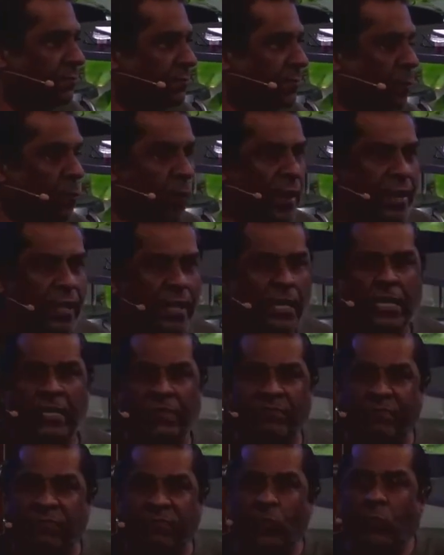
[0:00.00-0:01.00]
Why
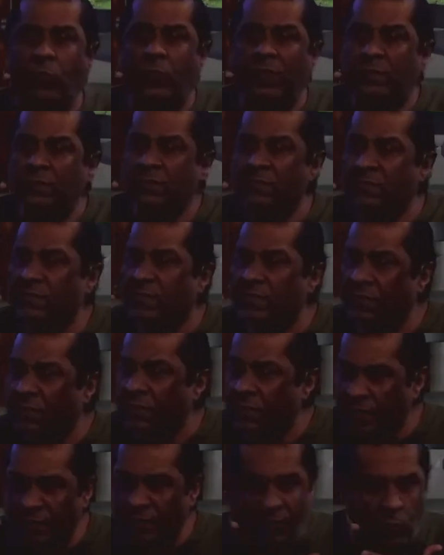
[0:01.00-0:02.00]
influencer?
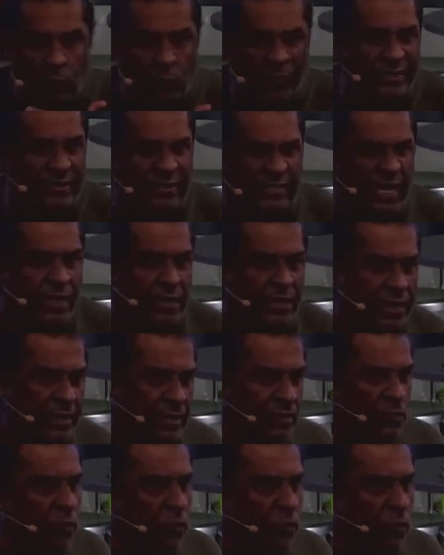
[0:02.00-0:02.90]
Influenza already, you